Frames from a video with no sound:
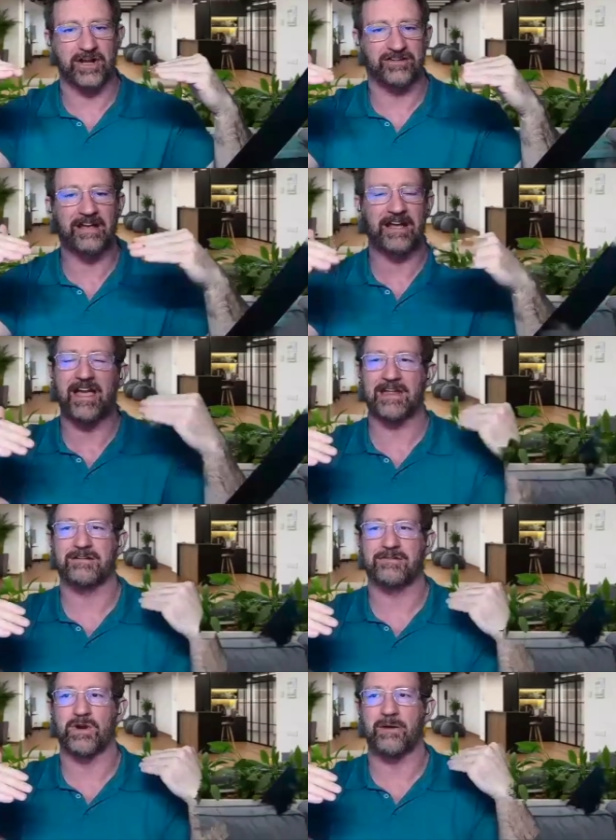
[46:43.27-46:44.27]
Because I had,
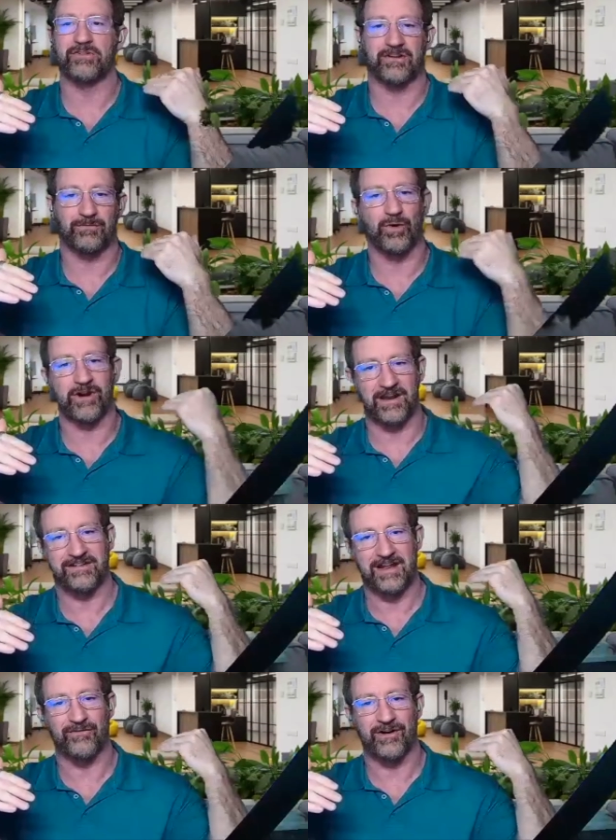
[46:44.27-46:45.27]
when I was working in
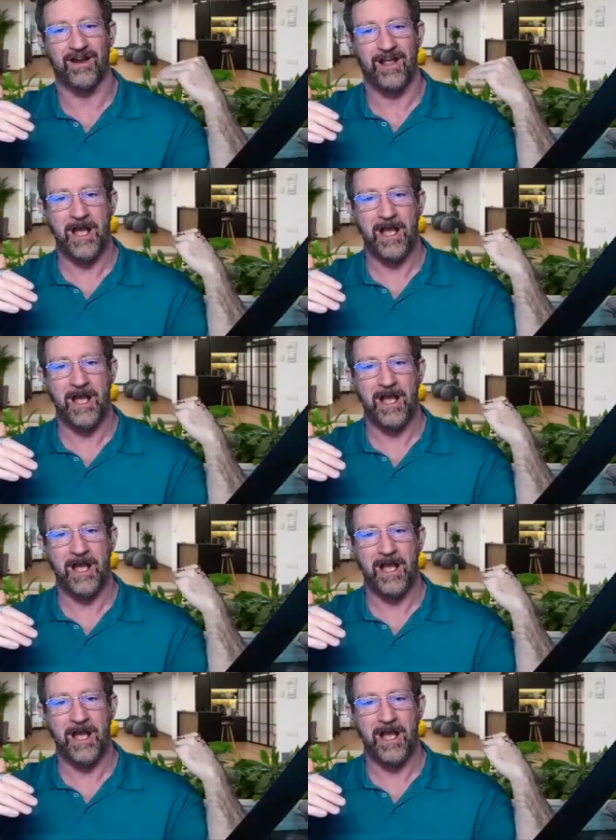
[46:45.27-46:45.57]
Denver,